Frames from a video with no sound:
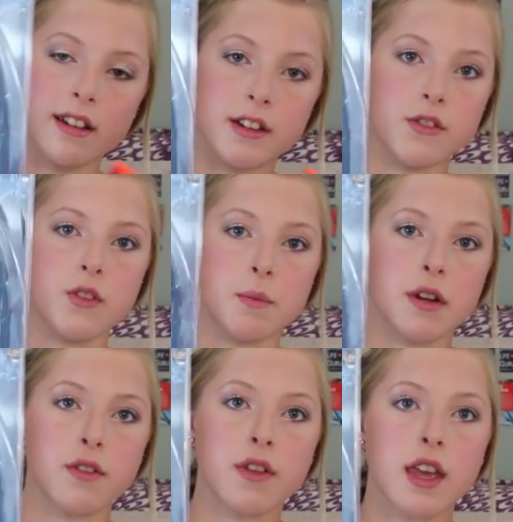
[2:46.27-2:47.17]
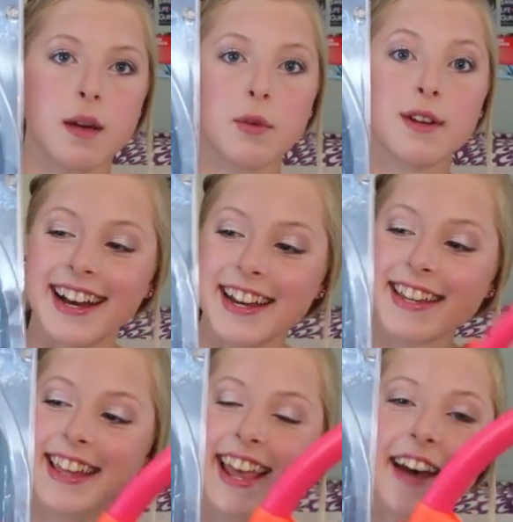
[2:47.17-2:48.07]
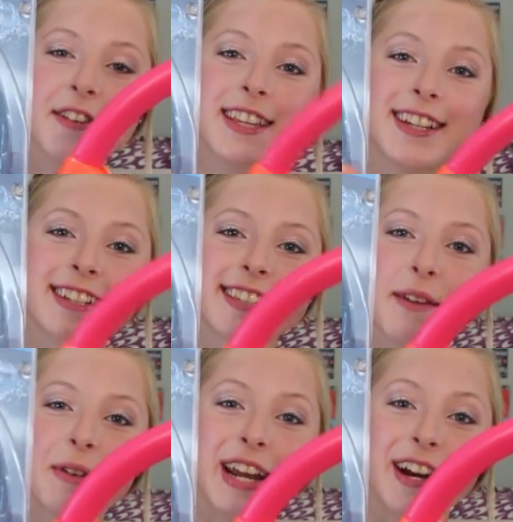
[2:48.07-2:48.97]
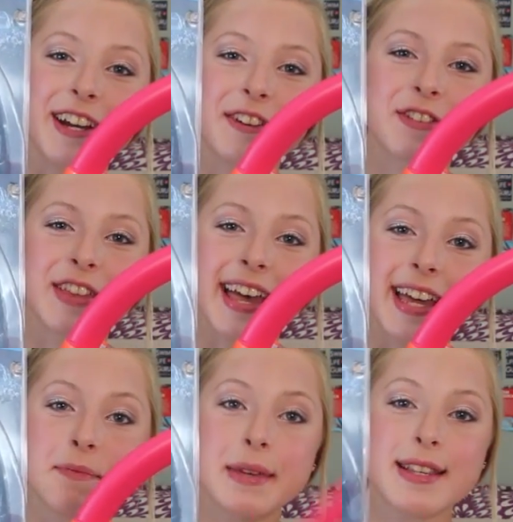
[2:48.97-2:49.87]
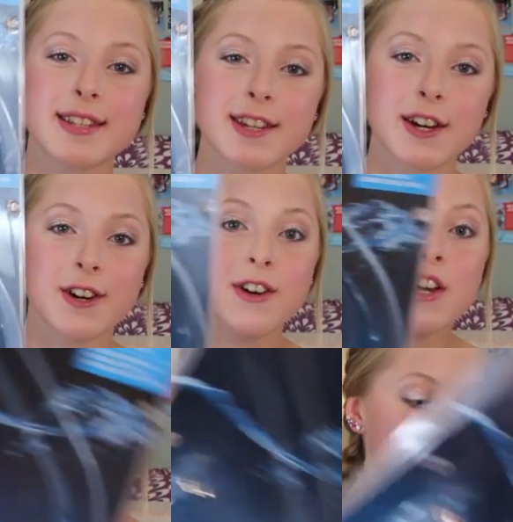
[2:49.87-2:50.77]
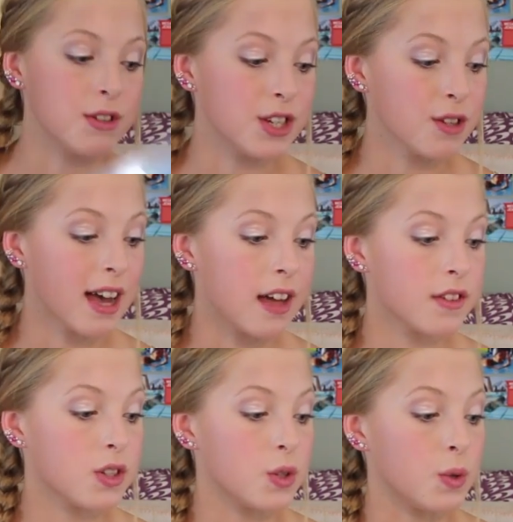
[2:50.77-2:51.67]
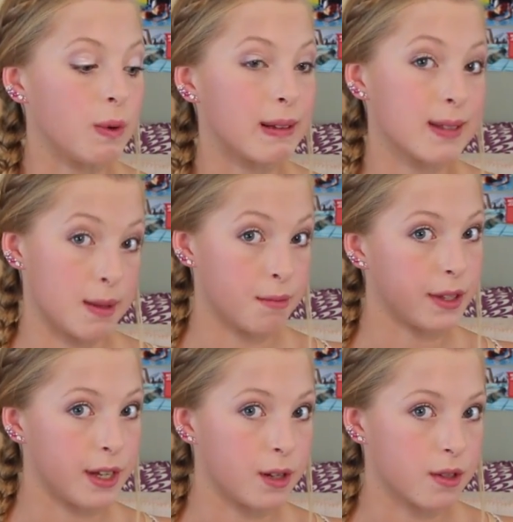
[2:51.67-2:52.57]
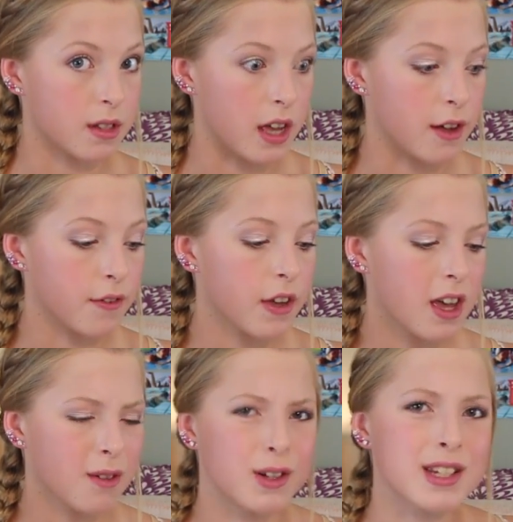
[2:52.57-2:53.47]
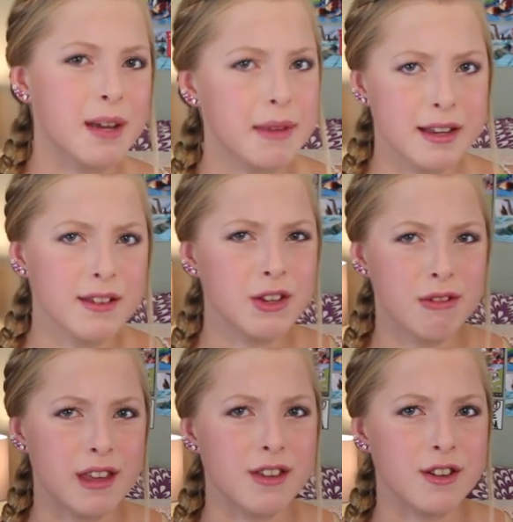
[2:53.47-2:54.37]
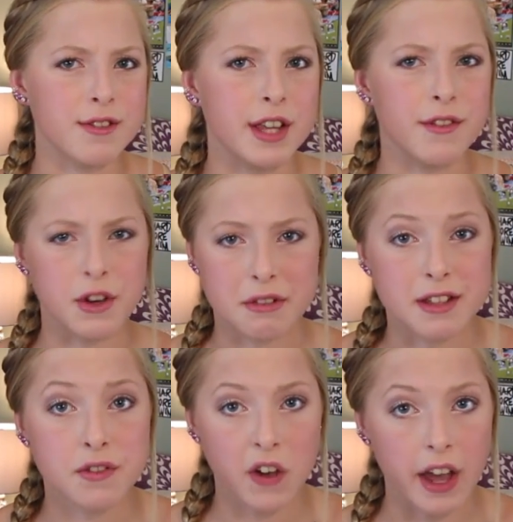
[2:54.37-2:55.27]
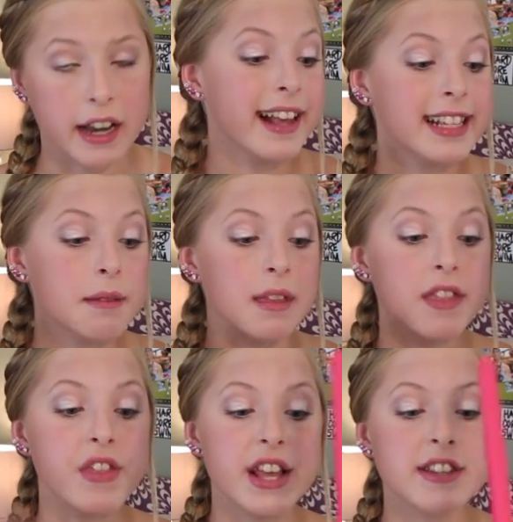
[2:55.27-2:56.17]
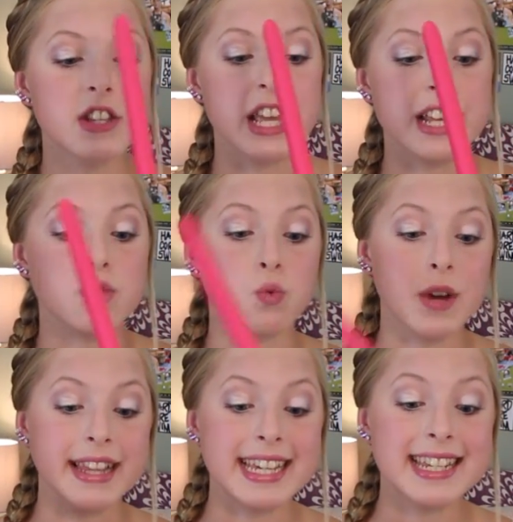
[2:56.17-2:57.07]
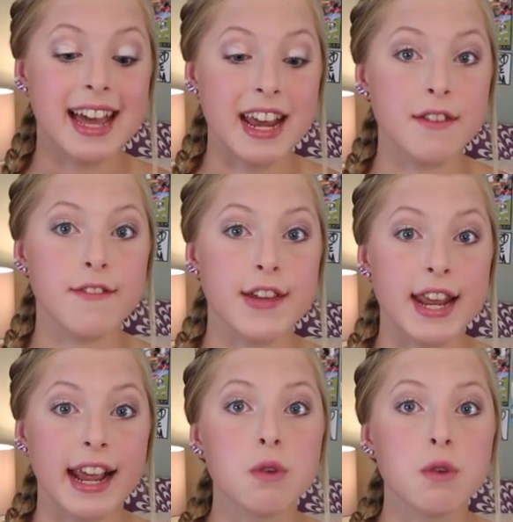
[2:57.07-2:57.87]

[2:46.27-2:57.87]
I just flipped off the camera. They have a little separate area for the headpiece to go, so you do have to assemble it yourself, which, I mean, you'd think to yourself, oh, that's fine. Except that this is really tight fitting.